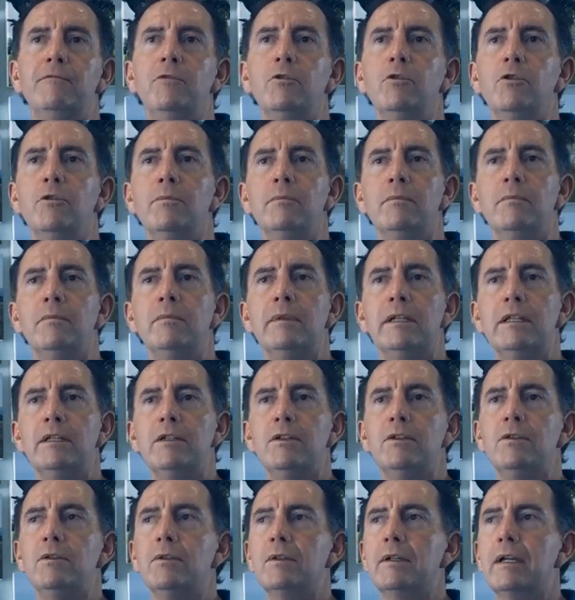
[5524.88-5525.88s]
forum
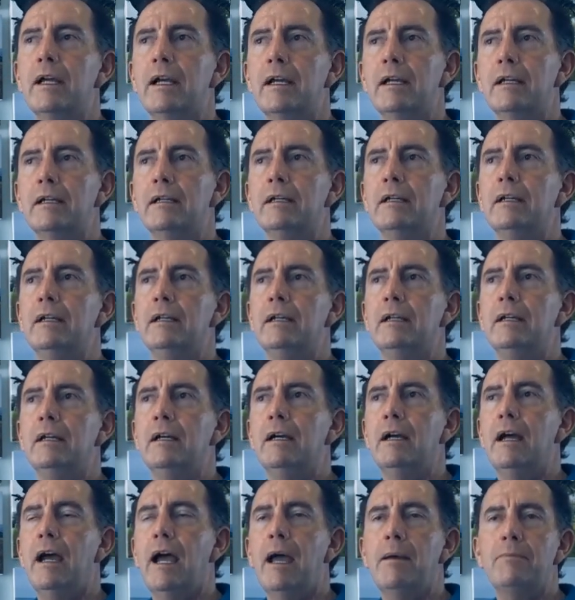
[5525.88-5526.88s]
in the UK
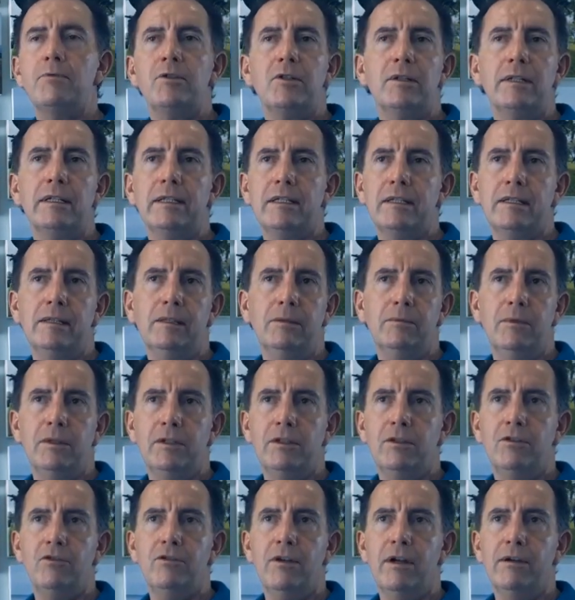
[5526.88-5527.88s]
absolutely still
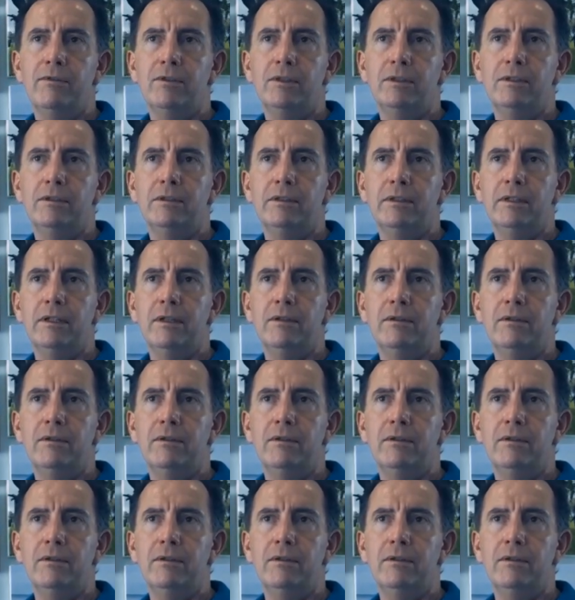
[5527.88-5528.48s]
want to travel.